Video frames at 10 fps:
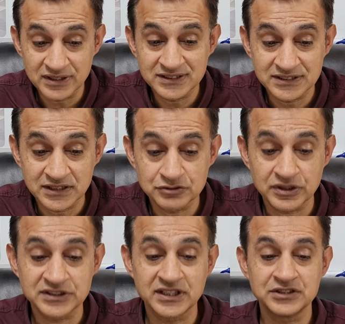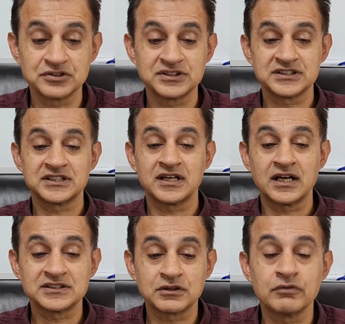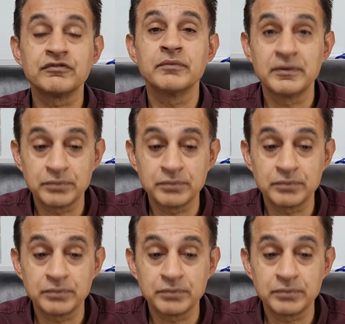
so this is interesting. So this is an article from